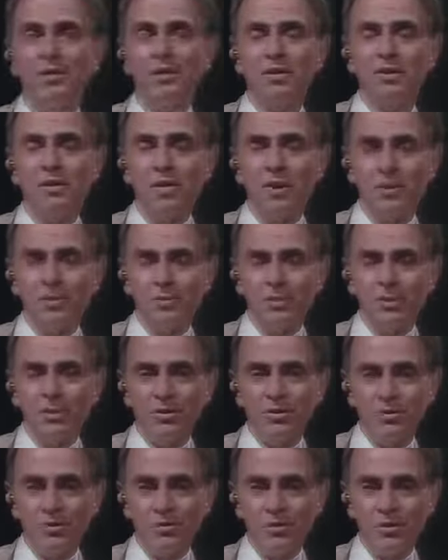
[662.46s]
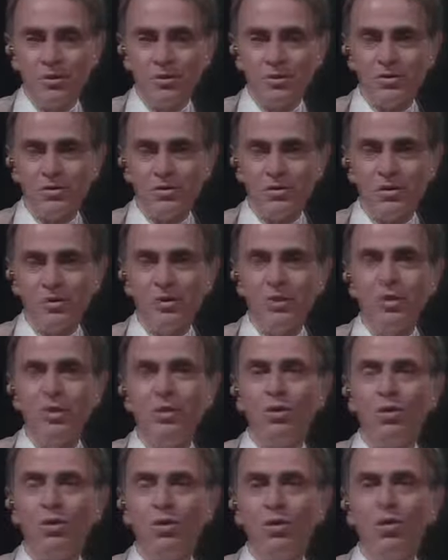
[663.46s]
collapsing universe,
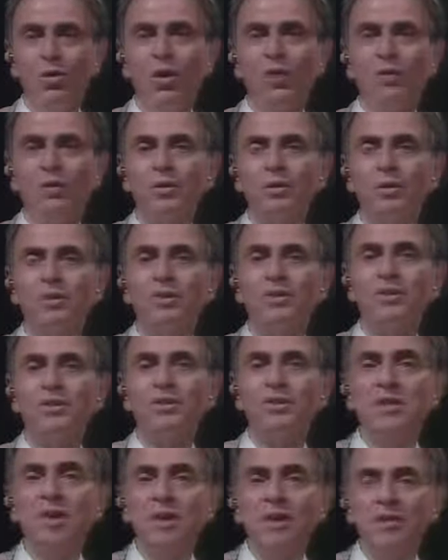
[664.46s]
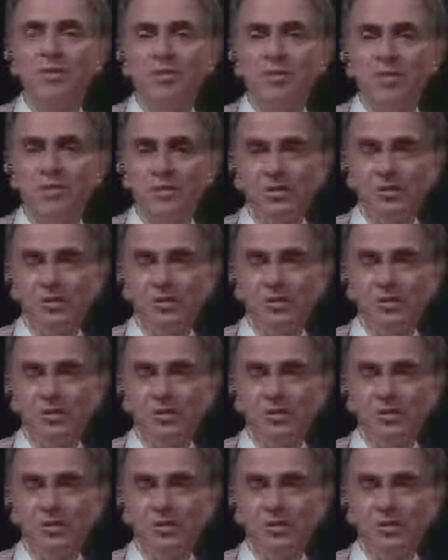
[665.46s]
or whether there is not